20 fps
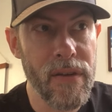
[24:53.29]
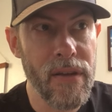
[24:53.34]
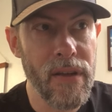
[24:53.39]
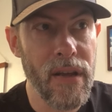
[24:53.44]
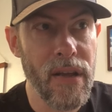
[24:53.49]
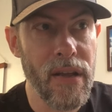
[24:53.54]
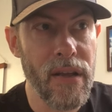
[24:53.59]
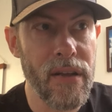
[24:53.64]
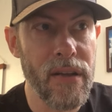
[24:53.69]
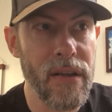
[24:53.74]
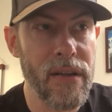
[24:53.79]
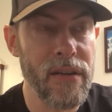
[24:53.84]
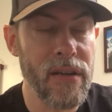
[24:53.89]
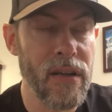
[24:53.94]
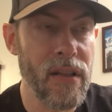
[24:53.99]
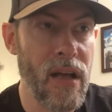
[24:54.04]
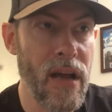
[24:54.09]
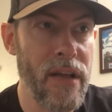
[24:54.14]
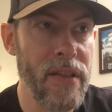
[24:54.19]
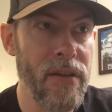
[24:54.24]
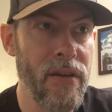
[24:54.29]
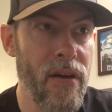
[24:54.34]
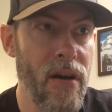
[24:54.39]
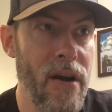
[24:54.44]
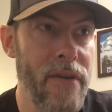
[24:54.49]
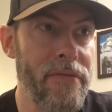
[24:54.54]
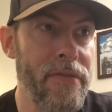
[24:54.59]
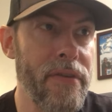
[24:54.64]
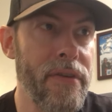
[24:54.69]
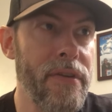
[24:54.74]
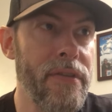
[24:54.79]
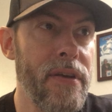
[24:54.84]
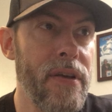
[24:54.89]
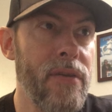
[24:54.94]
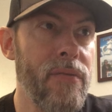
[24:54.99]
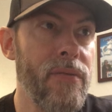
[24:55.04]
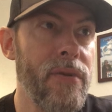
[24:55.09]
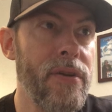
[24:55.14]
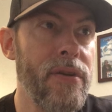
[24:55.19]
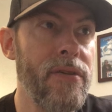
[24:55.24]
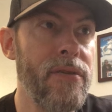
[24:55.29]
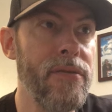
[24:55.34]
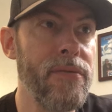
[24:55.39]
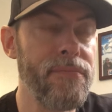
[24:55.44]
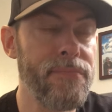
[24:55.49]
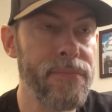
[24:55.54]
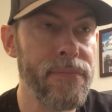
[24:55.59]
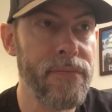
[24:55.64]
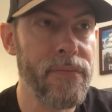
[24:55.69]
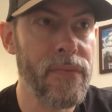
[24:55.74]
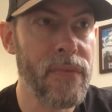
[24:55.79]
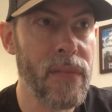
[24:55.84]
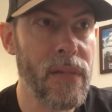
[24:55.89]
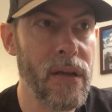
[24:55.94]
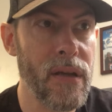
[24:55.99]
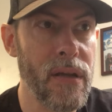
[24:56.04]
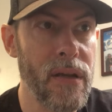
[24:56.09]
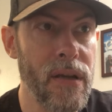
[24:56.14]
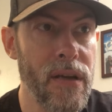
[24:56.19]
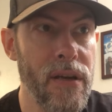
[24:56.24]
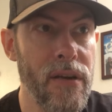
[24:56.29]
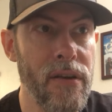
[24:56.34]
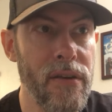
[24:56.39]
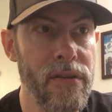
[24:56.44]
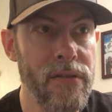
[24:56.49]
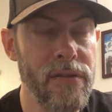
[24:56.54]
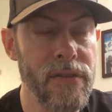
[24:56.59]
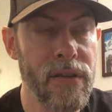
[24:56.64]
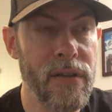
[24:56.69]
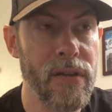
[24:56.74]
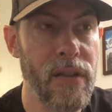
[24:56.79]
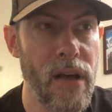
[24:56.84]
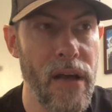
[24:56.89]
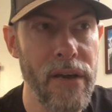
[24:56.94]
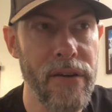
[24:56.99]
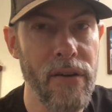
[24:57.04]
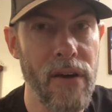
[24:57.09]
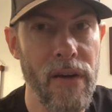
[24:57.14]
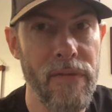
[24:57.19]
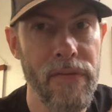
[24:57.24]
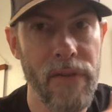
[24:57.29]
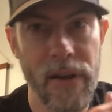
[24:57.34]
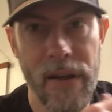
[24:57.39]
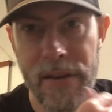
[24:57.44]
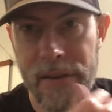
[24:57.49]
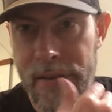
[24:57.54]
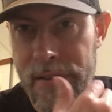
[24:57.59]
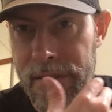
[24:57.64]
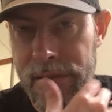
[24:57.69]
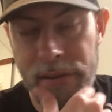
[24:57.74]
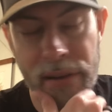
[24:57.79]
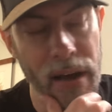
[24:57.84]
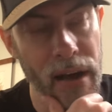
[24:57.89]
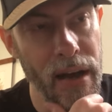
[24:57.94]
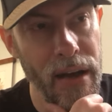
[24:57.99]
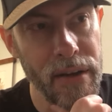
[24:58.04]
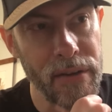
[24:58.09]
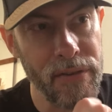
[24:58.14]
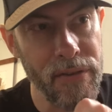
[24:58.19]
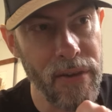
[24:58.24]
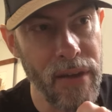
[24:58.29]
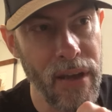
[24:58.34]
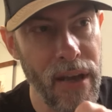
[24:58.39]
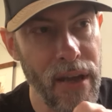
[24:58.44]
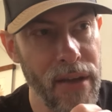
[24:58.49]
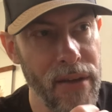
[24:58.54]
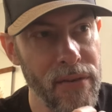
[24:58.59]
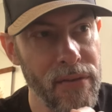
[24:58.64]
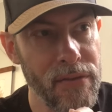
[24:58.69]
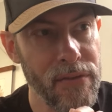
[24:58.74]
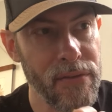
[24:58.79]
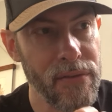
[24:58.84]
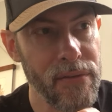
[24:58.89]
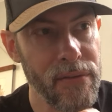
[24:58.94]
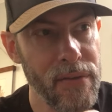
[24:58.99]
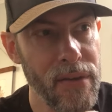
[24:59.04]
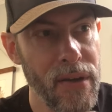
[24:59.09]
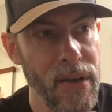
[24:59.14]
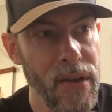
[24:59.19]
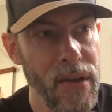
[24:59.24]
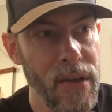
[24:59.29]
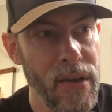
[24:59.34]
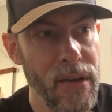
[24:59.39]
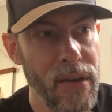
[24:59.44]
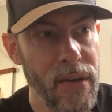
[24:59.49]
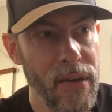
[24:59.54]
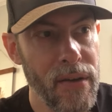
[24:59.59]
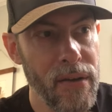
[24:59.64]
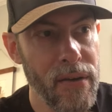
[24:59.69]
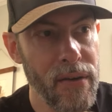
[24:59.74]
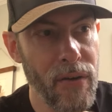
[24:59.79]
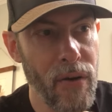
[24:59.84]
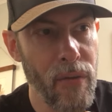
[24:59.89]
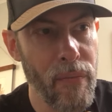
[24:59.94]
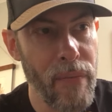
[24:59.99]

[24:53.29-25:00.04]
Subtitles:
and they declined the offer, and then when you get a declined offer on Discogs, you can't just go